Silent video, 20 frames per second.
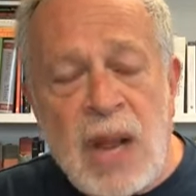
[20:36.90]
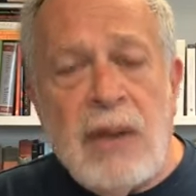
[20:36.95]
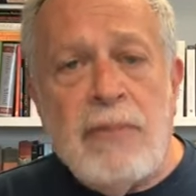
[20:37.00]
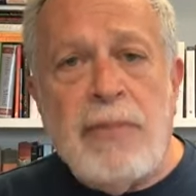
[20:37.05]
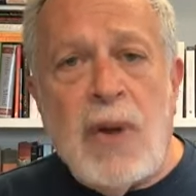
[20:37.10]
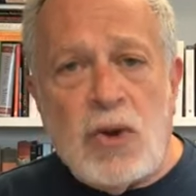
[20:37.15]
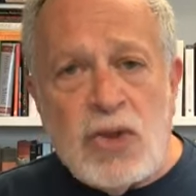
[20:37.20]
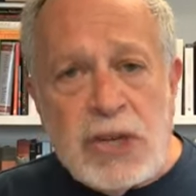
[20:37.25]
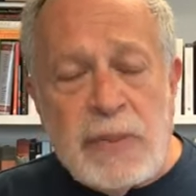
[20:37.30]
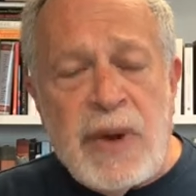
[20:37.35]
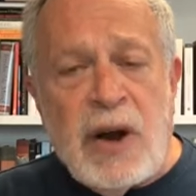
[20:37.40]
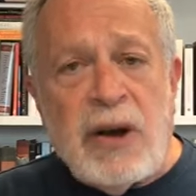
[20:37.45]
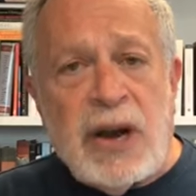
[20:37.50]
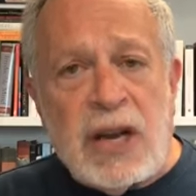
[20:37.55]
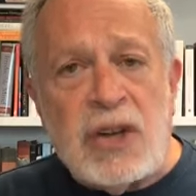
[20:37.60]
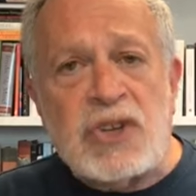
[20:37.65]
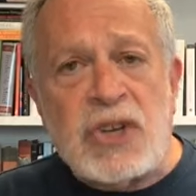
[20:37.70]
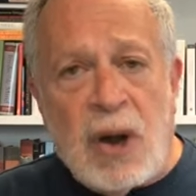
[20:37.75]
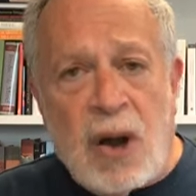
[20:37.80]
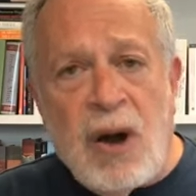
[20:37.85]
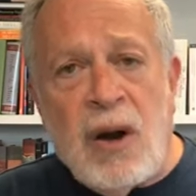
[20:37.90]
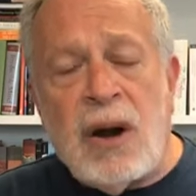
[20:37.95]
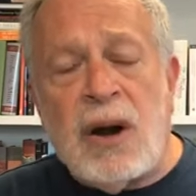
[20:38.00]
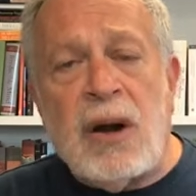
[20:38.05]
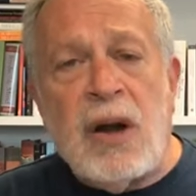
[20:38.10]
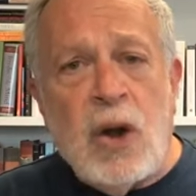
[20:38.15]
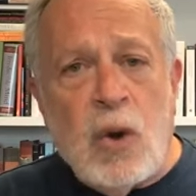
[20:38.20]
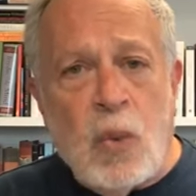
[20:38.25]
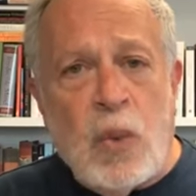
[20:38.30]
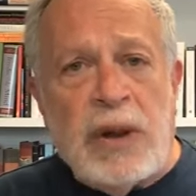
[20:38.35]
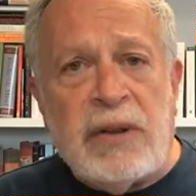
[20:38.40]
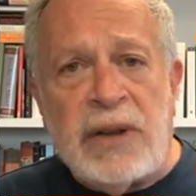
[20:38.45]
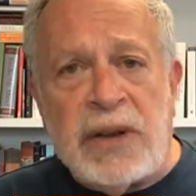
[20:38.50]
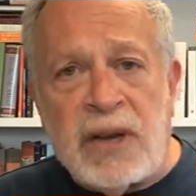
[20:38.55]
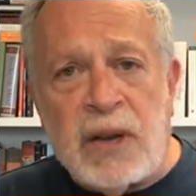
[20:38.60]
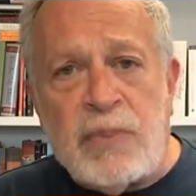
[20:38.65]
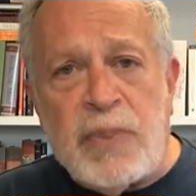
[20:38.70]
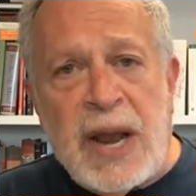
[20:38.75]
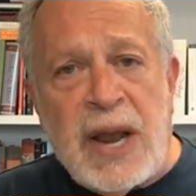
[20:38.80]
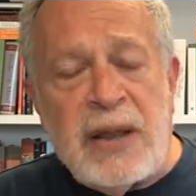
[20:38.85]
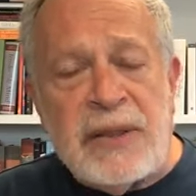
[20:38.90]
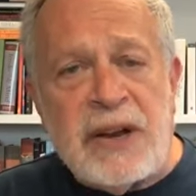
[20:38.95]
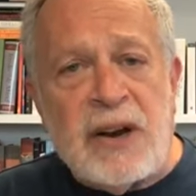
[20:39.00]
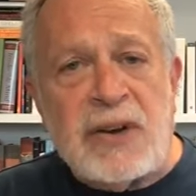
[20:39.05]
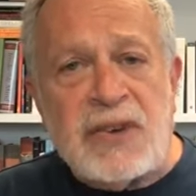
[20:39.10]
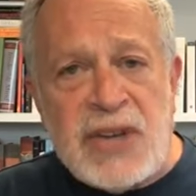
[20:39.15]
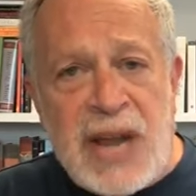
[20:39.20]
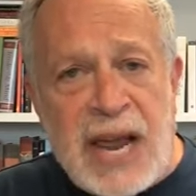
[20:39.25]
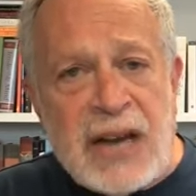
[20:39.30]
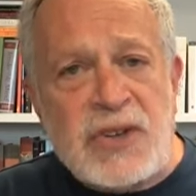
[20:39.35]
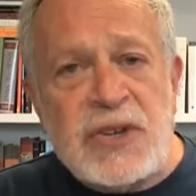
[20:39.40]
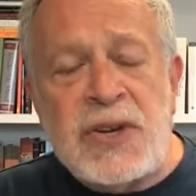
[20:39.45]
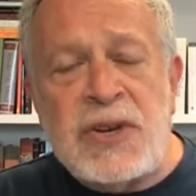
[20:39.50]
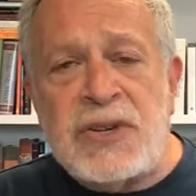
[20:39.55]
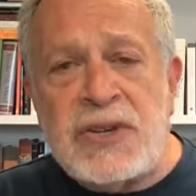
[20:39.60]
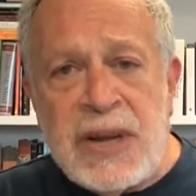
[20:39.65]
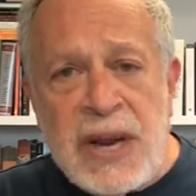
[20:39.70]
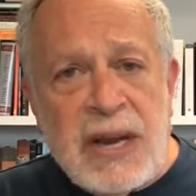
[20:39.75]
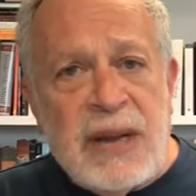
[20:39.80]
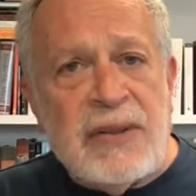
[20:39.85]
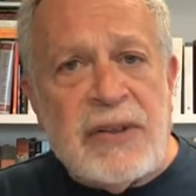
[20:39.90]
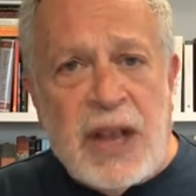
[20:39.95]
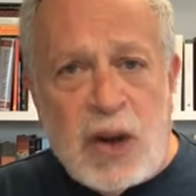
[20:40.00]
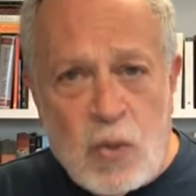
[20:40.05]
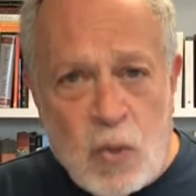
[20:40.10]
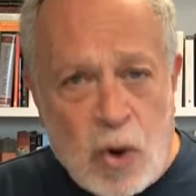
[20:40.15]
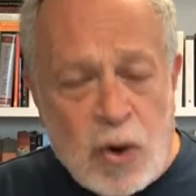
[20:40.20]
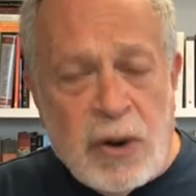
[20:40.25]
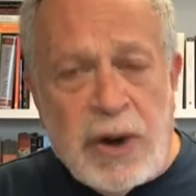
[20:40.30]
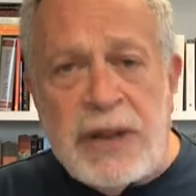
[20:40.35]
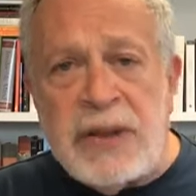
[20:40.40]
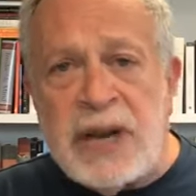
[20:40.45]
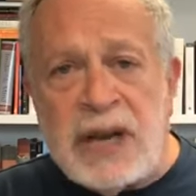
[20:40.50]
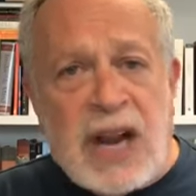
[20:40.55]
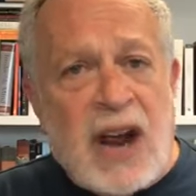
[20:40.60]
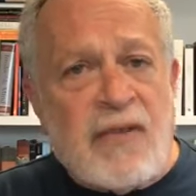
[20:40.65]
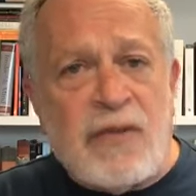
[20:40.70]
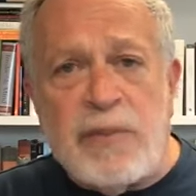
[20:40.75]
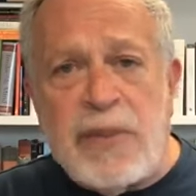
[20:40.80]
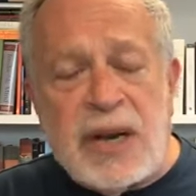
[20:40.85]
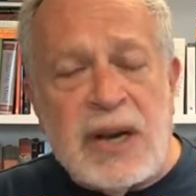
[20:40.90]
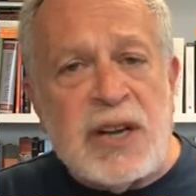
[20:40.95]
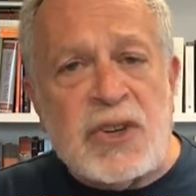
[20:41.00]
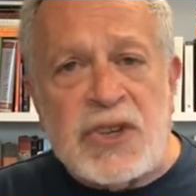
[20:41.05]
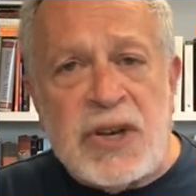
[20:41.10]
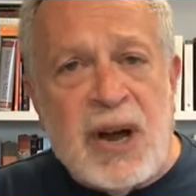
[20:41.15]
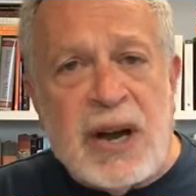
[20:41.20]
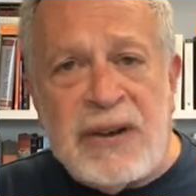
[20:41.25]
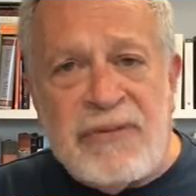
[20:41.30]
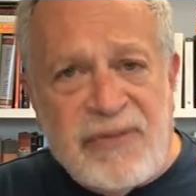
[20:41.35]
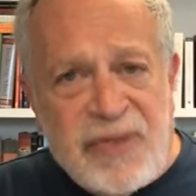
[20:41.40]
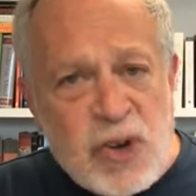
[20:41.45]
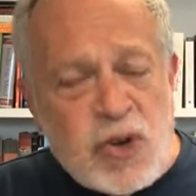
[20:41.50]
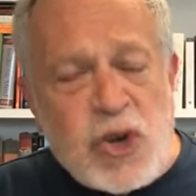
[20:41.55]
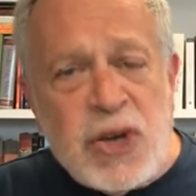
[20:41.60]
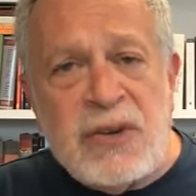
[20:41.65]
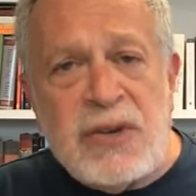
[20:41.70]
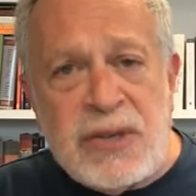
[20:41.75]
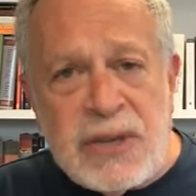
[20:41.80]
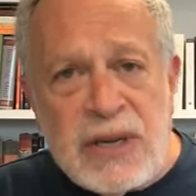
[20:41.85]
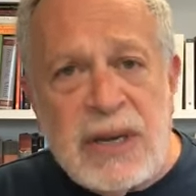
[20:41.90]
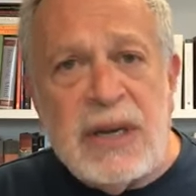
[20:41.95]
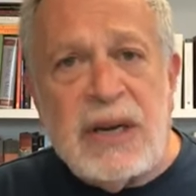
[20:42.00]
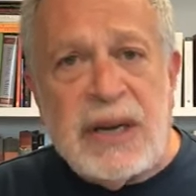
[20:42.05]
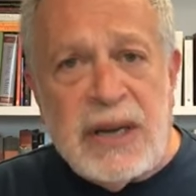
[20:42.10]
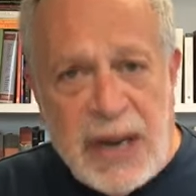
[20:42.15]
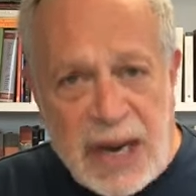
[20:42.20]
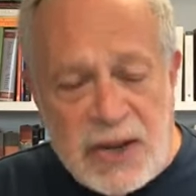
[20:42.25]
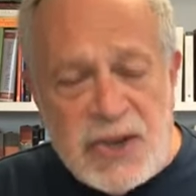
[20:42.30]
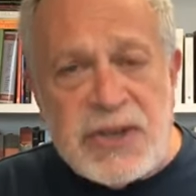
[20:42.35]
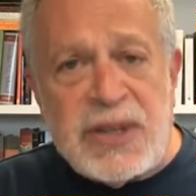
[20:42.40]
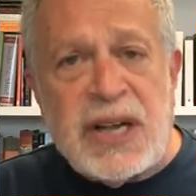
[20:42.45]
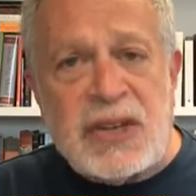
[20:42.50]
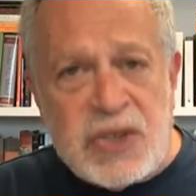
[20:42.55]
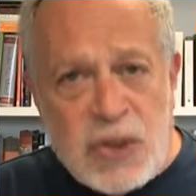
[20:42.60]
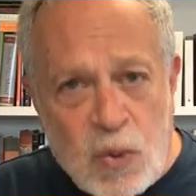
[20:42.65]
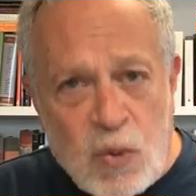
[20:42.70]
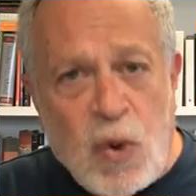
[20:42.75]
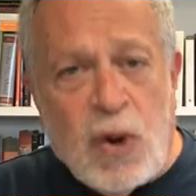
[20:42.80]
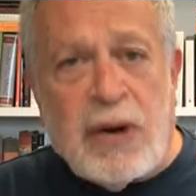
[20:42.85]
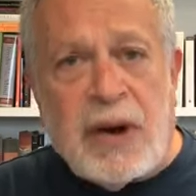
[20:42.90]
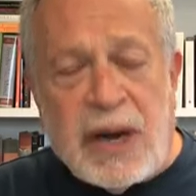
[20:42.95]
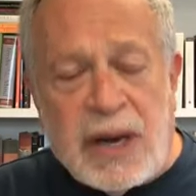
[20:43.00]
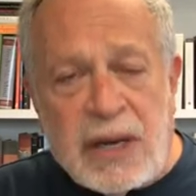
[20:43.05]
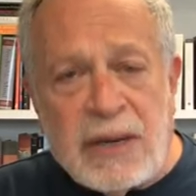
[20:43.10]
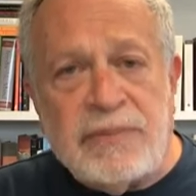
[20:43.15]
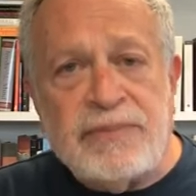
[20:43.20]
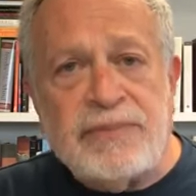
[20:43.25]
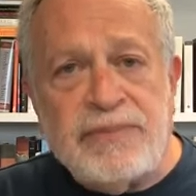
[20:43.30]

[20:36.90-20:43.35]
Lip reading: Most Americans are willing to pay their taxes. They worry that government is not efficient. Yes, that's a worry.